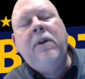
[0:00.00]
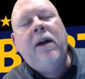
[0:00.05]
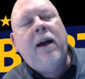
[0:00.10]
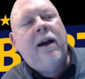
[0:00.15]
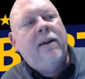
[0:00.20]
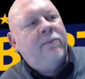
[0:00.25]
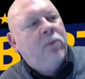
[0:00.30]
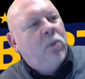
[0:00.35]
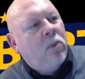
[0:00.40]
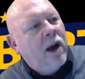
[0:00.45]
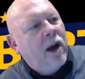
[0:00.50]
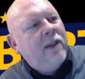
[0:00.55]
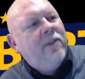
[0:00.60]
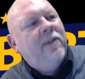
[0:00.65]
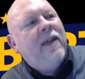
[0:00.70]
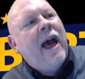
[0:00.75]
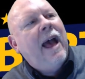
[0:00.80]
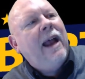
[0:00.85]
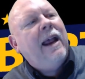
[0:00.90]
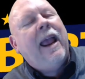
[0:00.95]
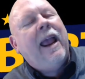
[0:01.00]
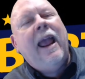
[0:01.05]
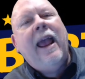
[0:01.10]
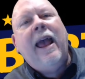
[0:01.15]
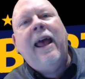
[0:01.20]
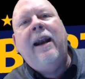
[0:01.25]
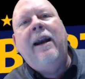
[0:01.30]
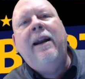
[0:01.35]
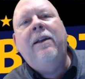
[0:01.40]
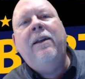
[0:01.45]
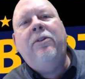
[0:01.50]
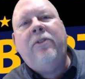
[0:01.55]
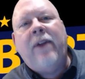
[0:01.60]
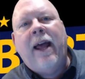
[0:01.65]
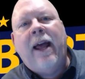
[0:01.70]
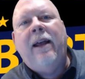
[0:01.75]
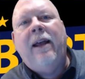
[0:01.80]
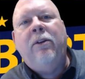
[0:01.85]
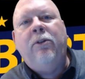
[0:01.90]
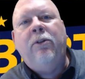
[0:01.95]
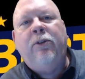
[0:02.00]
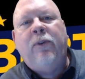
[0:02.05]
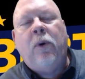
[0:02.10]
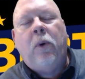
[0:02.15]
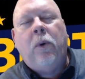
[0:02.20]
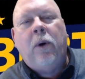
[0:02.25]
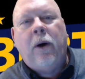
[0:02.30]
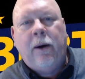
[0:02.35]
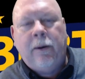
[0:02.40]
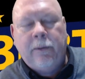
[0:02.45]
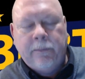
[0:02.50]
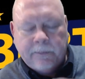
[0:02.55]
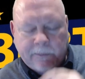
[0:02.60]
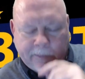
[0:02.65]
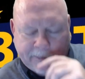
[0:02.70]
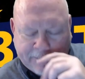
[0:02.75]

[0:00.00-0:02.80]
of what that candidate stands for,